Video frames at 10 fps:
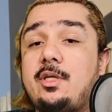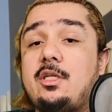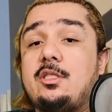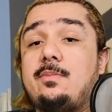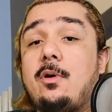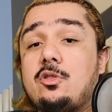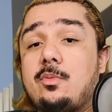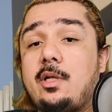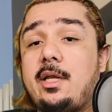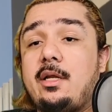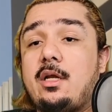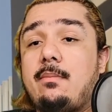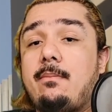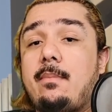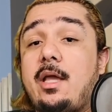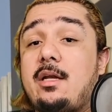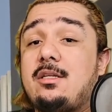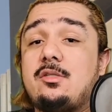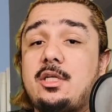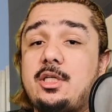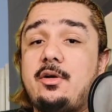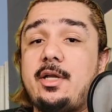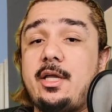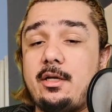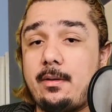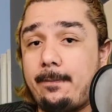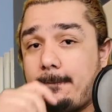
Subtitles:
disposable income and discretionary income?